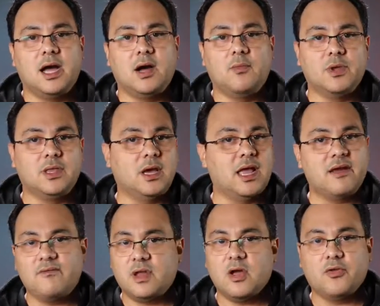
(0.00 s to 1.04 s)
With
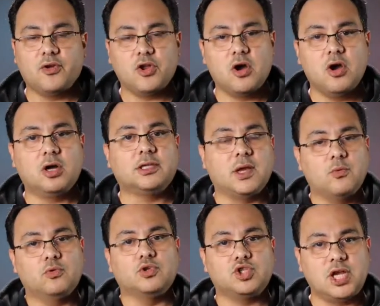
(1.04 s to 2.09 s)
every other dog, they
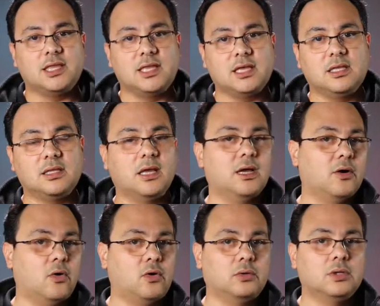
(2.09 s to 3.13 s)
will shed the
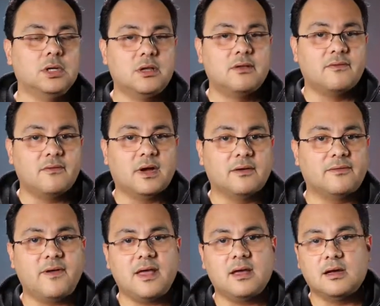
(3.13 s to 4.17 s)
old
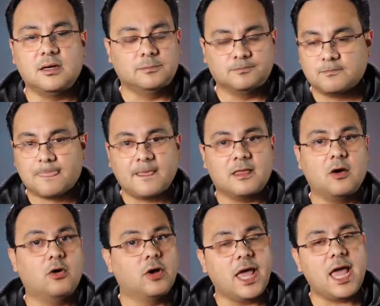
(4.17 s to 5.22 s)

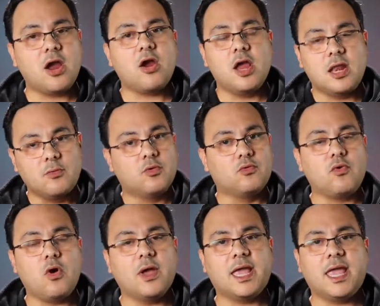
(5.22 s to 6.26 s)
hair and it will
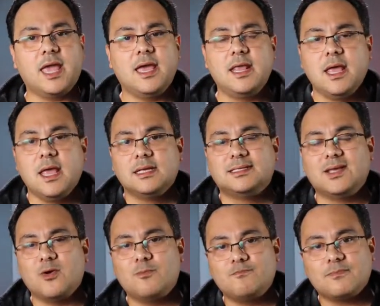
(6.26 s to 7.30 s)
grow again.
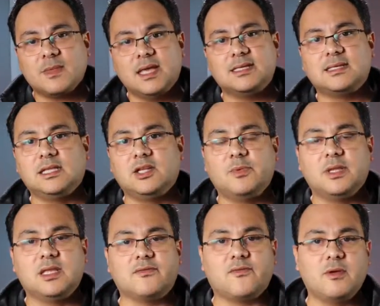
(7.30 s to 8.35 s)
So it's a little bit
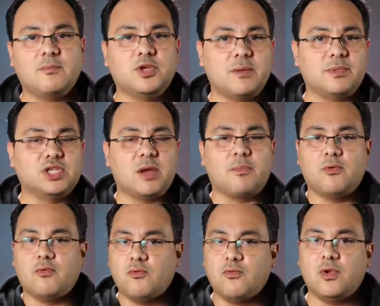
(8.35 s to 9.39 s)
different, but German Shepherd
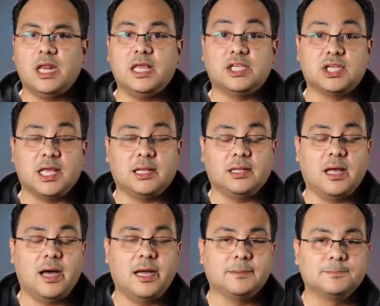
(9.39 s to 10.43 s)
really shed a
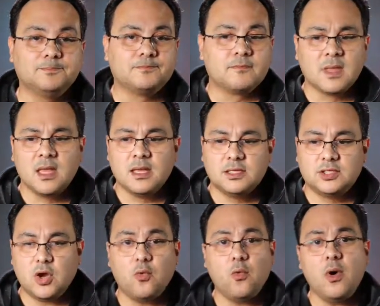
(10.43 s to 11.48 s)
lot.
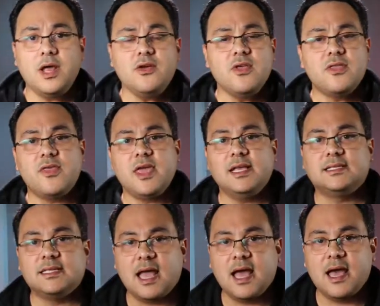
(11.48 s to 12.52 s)
So one of the things
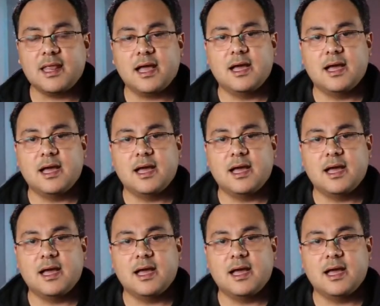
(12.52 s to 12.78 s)
that